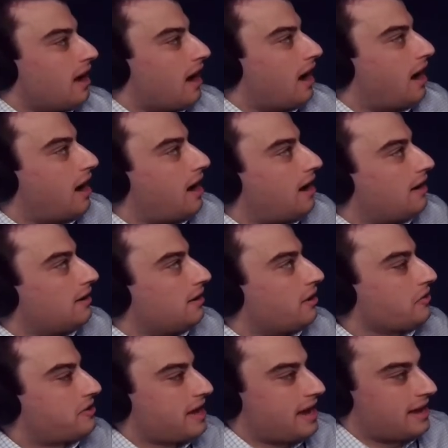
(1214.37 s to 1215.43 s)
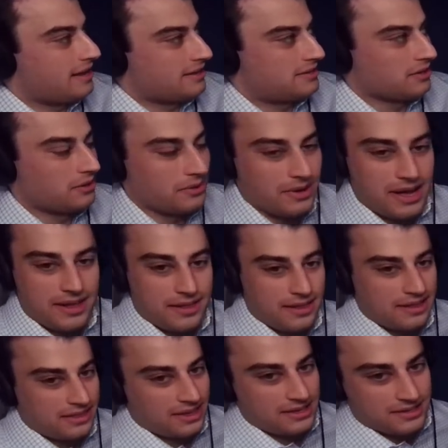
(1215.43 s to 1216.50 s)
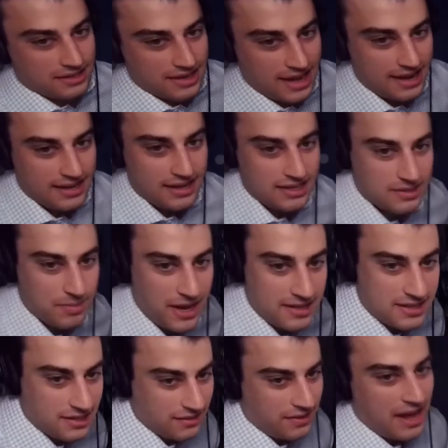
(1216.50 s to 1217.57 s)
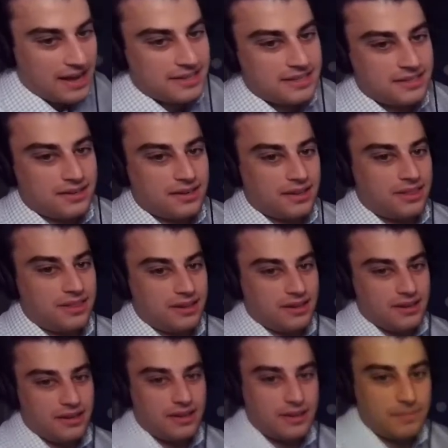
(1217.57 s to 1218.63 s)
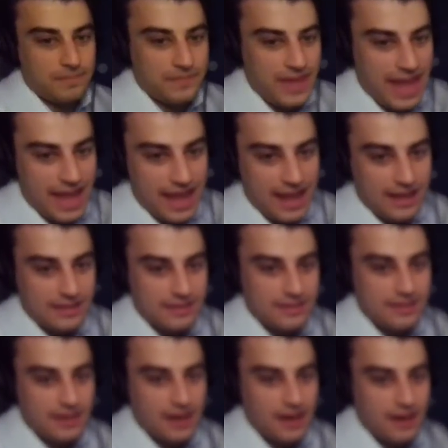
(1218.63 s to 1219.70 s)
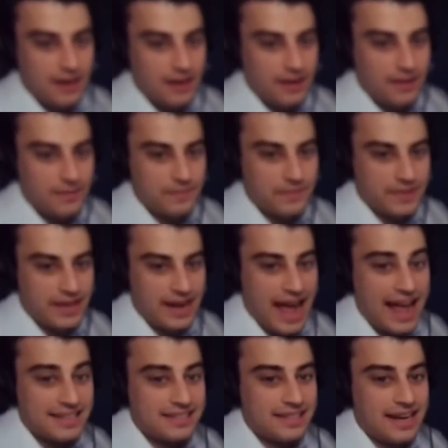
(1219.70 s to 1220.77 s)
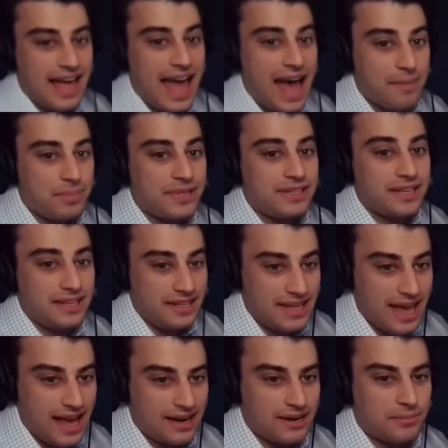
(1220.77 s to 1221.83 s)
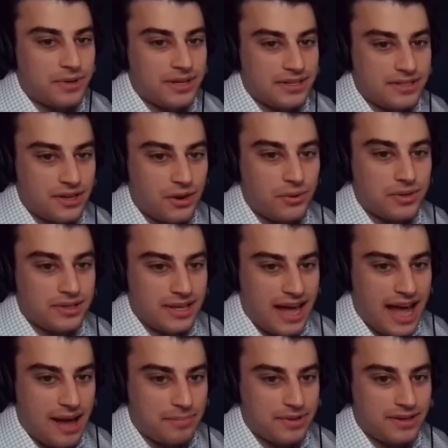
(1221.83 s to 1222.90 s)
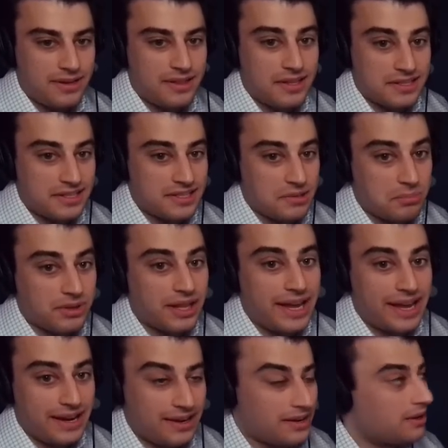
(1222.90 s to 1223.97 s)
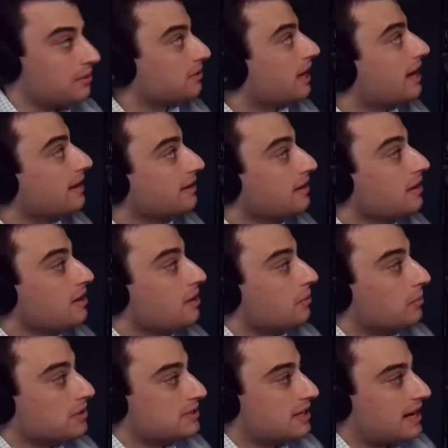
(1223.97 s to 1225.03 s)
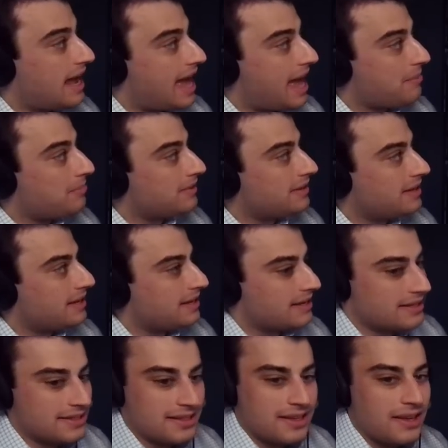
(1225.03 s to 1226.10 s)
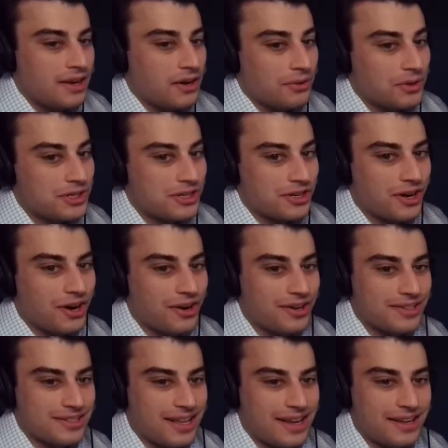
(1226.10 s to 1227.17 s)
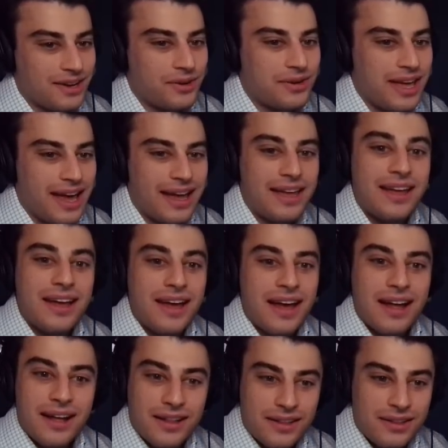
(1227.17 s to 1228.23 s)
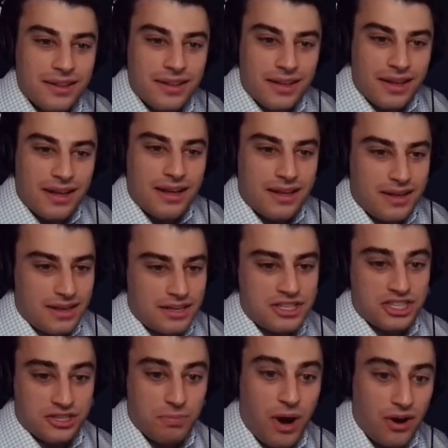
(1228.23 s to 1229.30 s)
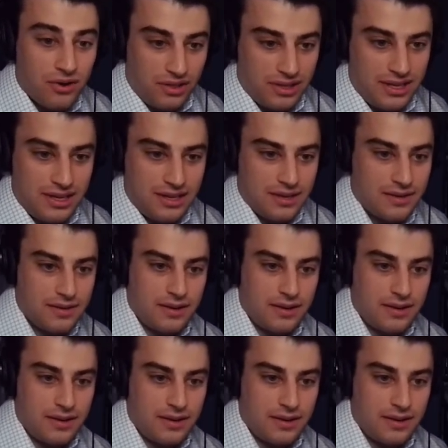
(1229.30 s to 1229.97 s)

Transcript: Yeah. Okay, so things are getting expensive. Hex is on Ethereum, and it hasn't happened yet, but it's going to happen. This is the plan, okay? What's going to happen is Richard Hart is like, okay, smartly,